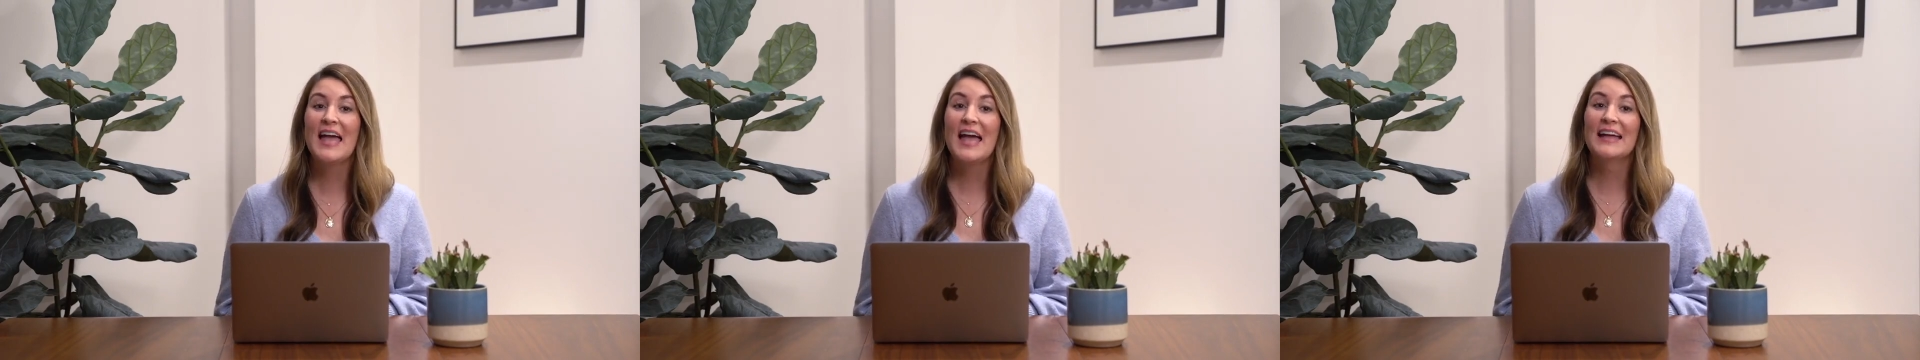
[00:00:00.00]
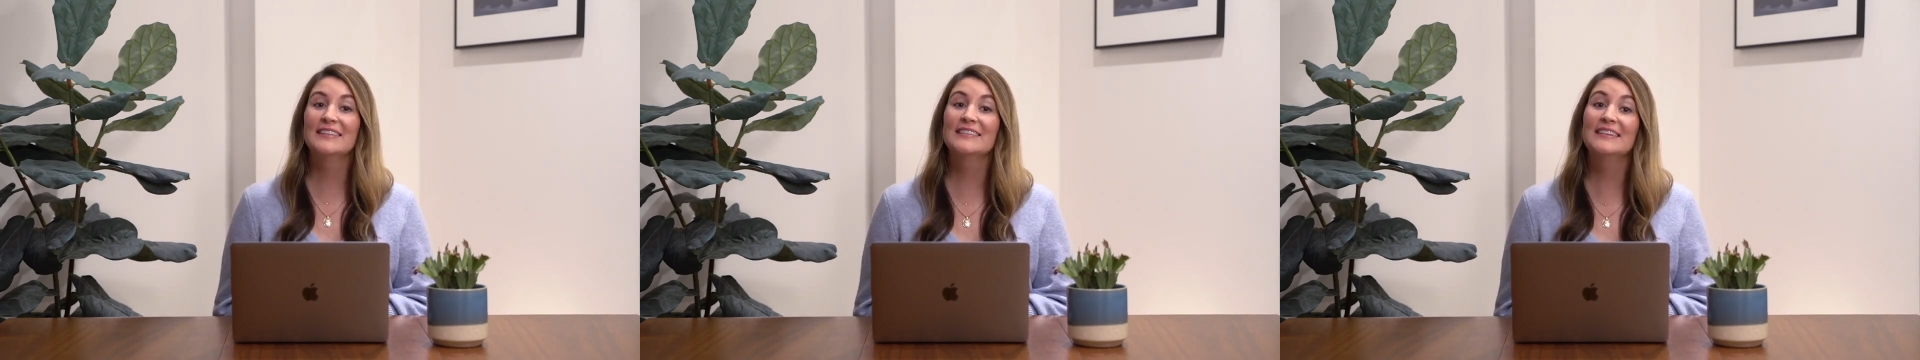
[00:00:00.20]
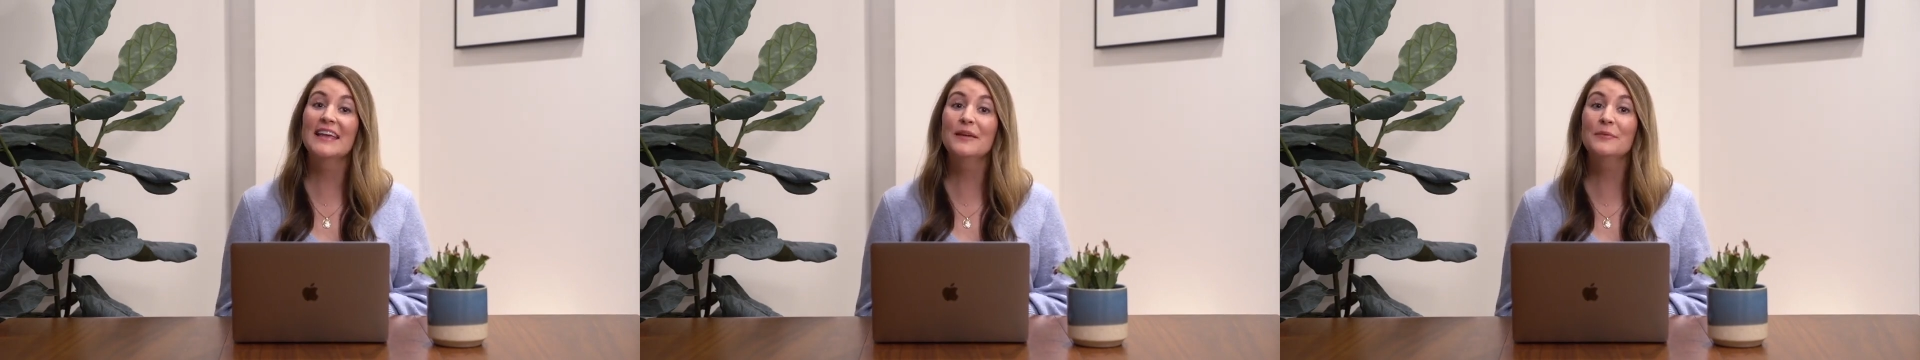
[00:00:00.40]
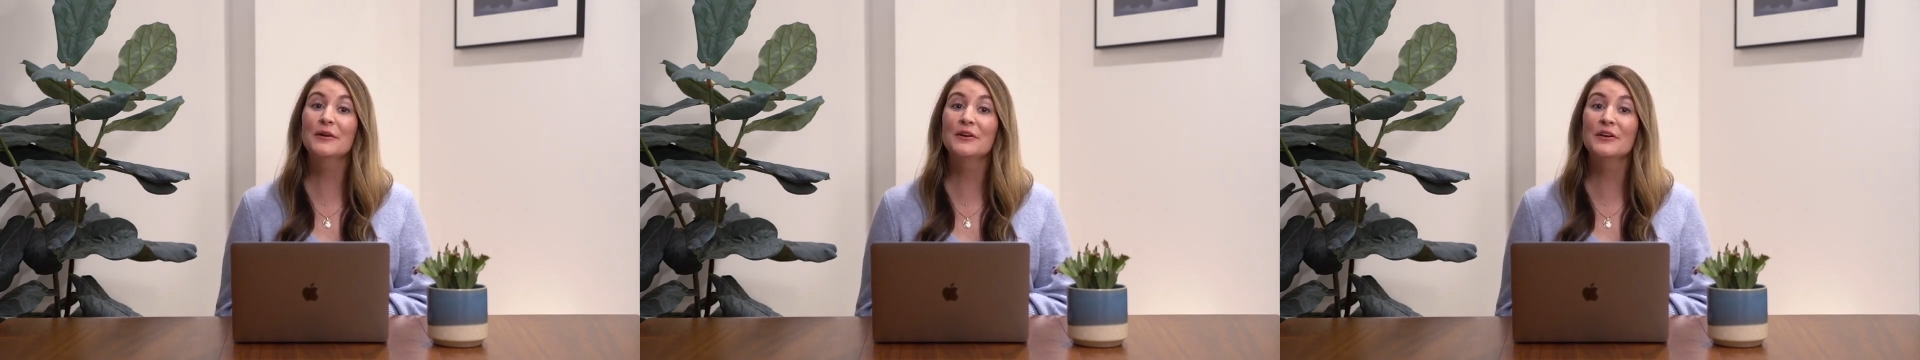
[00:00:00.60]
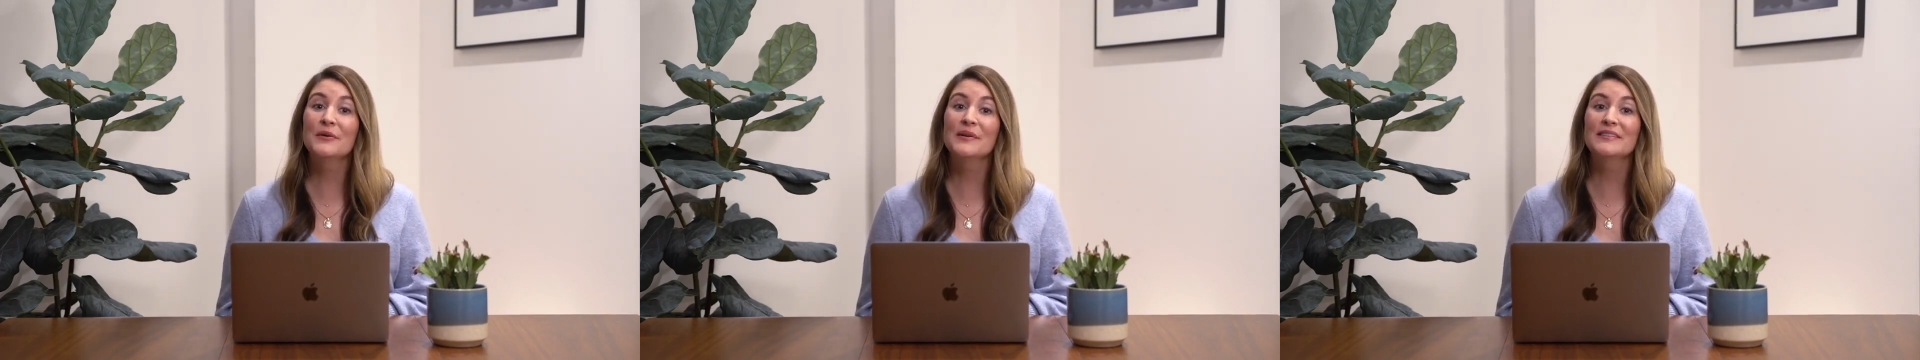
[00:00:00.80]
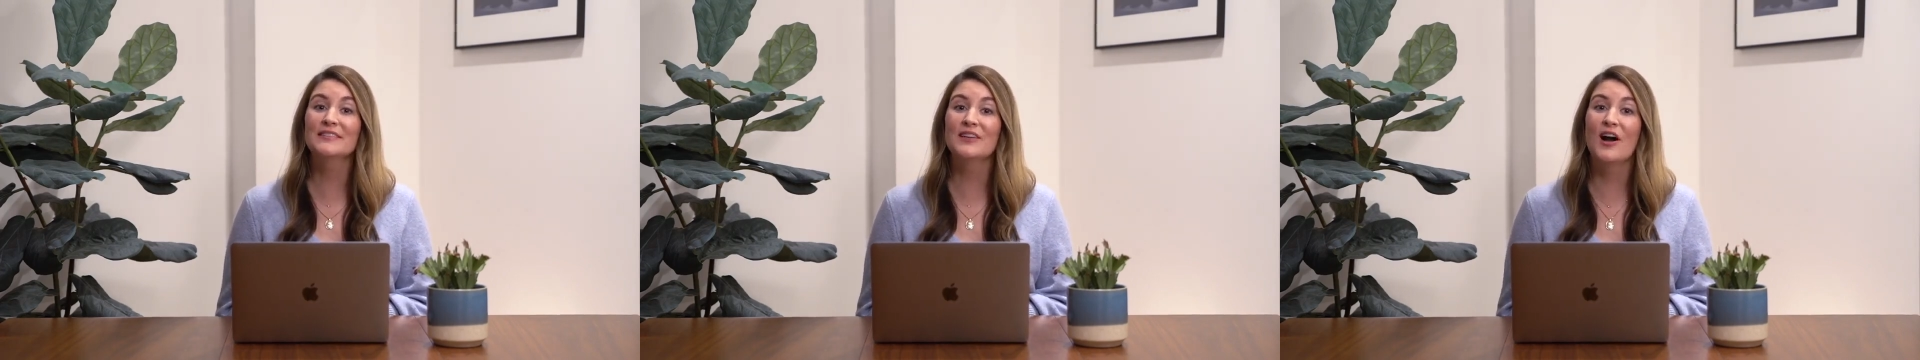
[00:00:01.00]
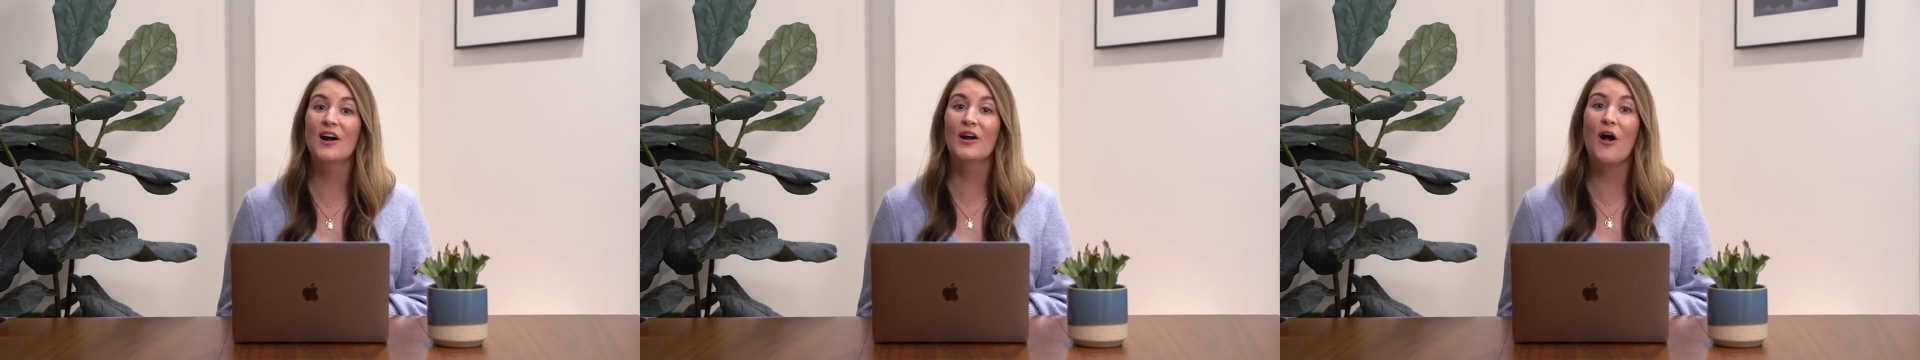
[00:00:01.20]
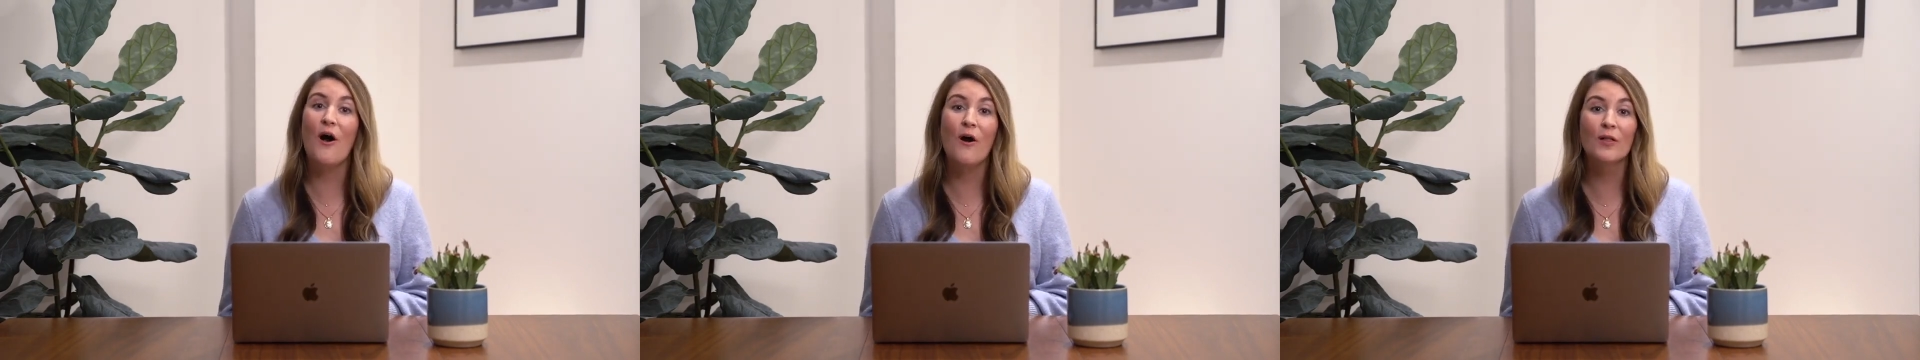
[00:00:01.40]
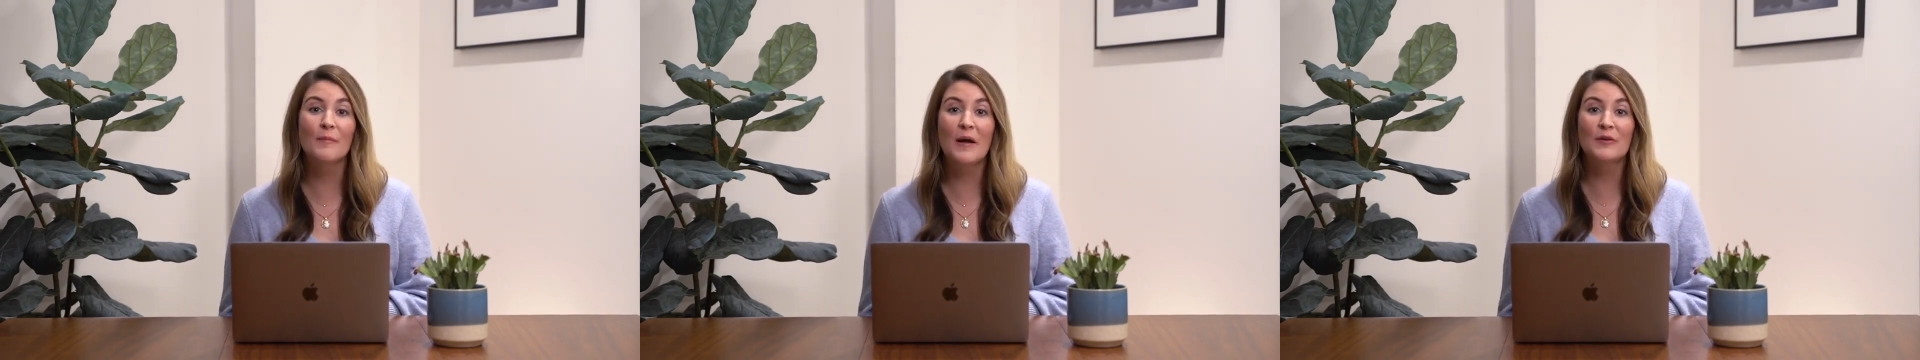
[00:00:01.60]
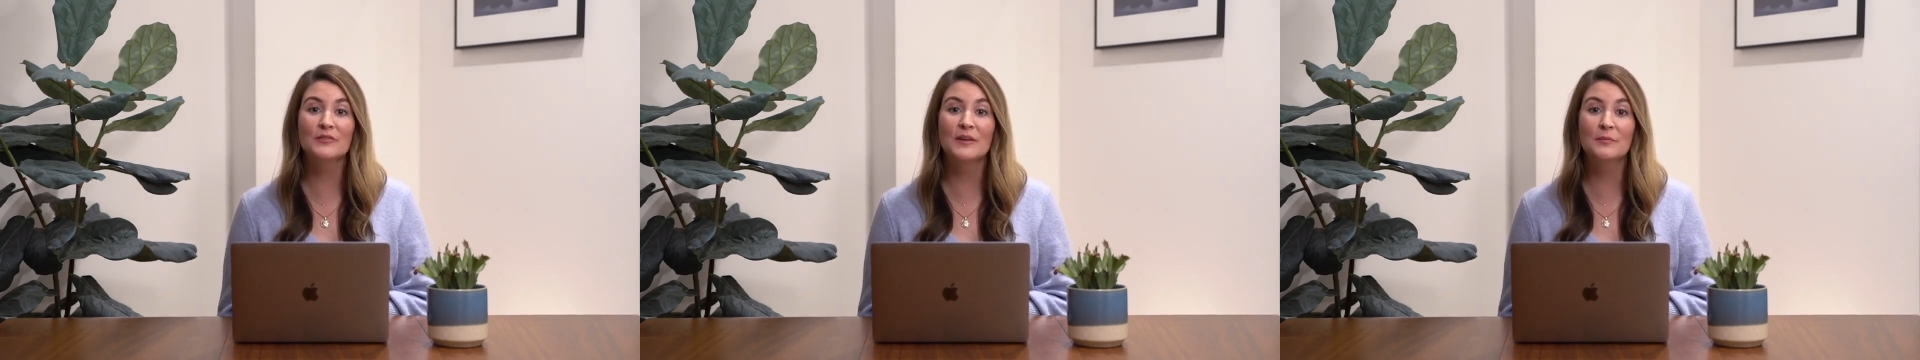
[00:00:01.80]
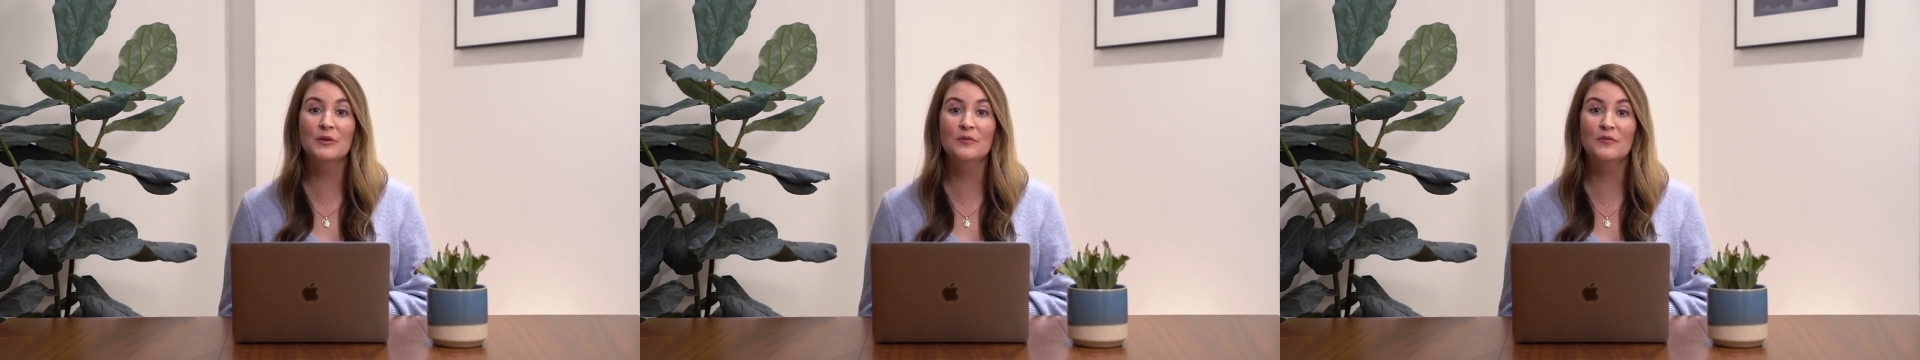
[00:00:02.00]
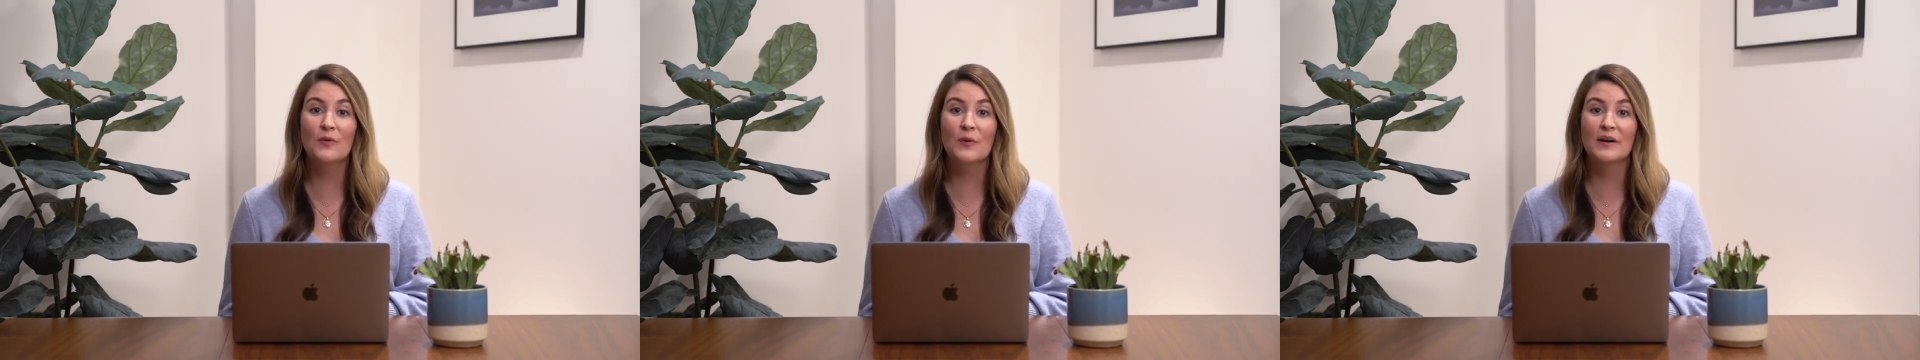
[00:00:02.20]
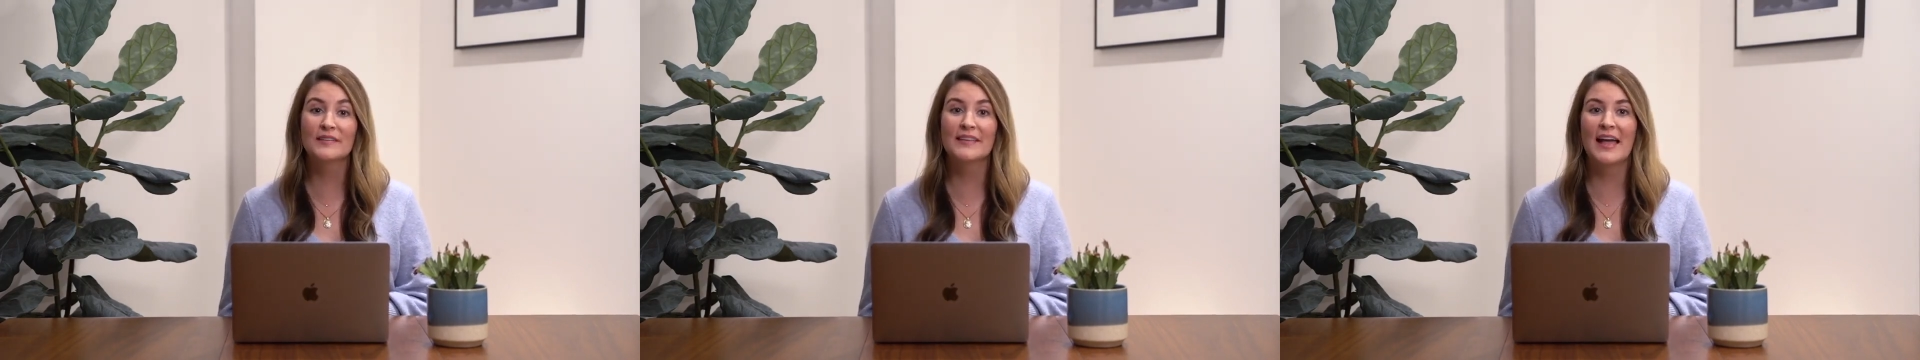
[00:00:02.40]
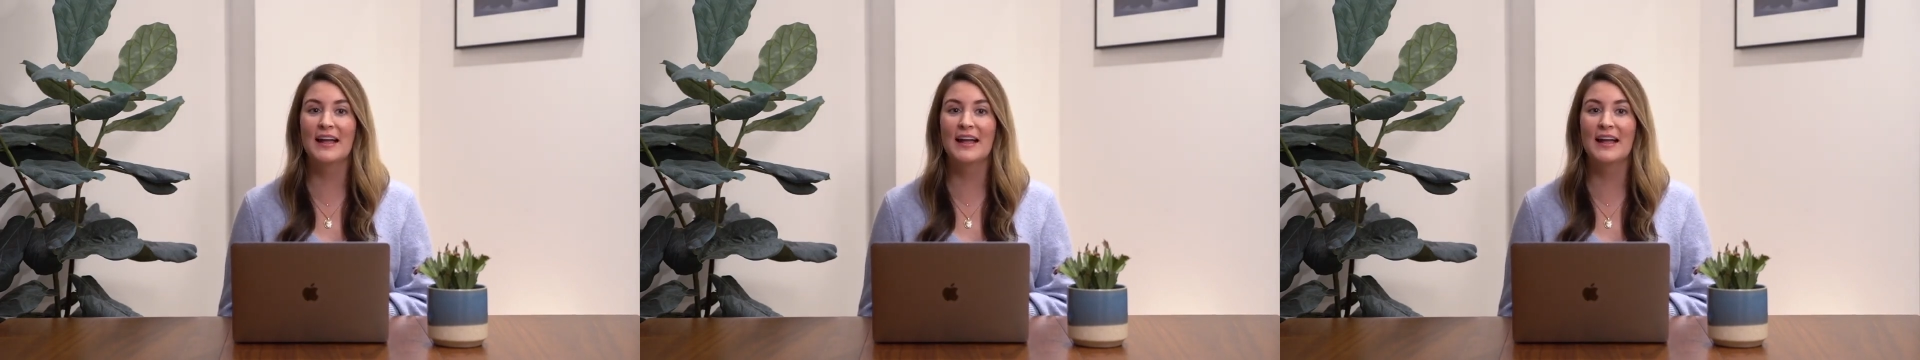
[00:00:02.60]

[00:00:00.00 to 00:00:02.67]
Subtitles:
and today we are going to talk all about W-4s